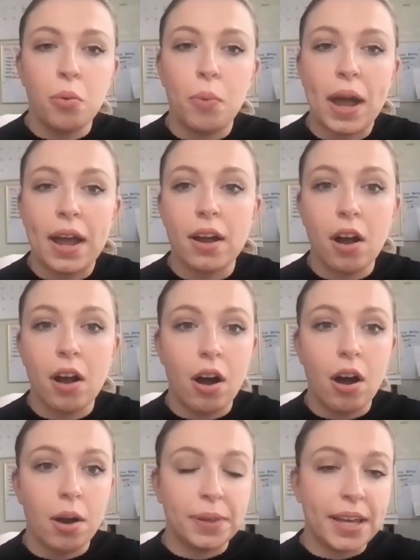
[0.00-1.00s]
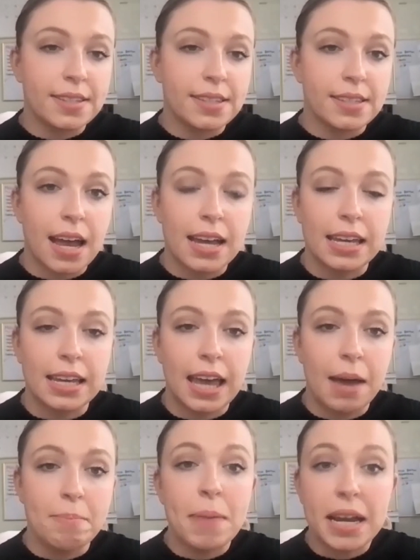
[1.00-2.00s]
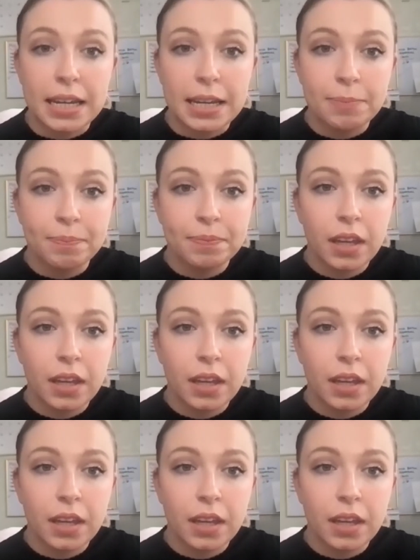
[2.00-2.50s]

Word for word: where are places I can get money?